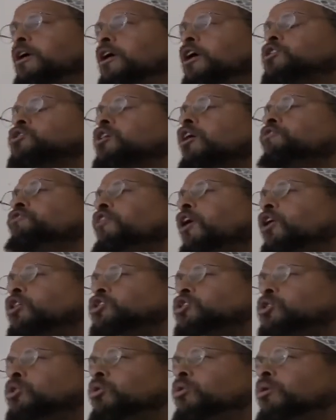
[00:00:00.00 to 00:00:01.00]
It's a
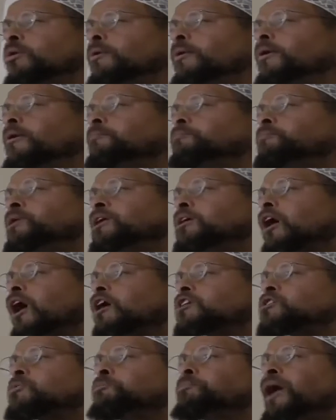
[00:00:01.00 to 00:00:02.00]
virtue
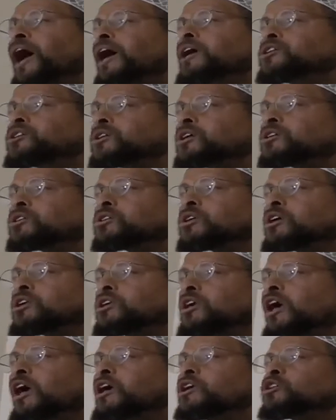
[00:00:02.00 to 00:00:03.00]
because patience,
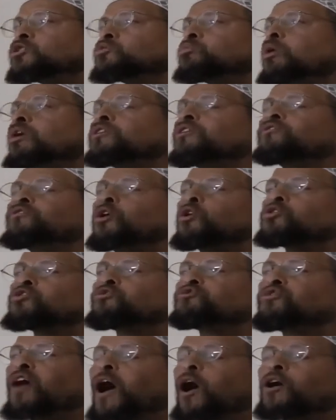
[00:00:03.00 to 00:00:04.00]
again, is one of those
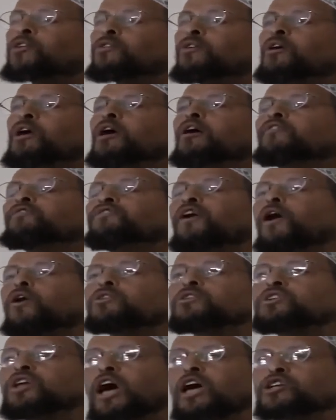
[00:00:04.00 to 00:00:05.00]
found,
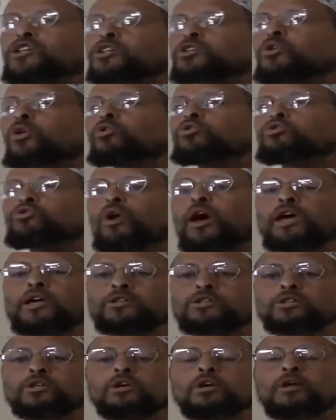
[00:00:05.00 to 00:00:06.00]
foundational
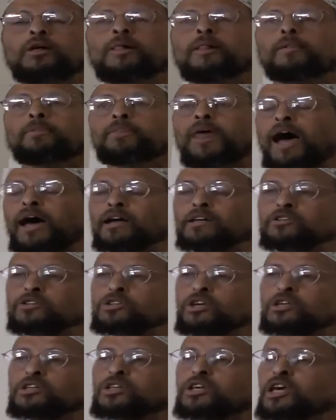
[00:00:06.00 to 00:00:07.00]
traits that
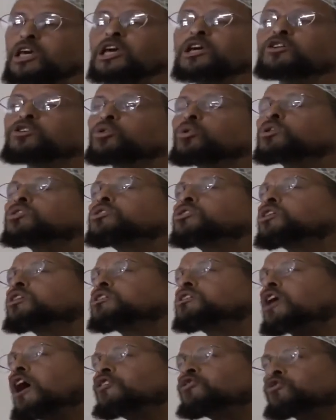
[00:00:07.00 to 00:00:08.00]
is a key to a
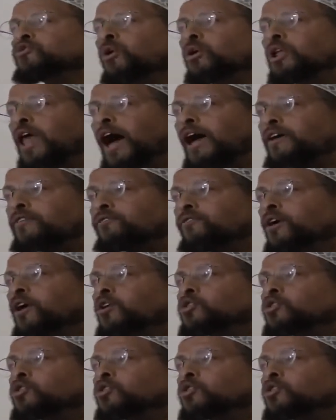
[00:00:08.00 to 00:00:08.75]
successful life.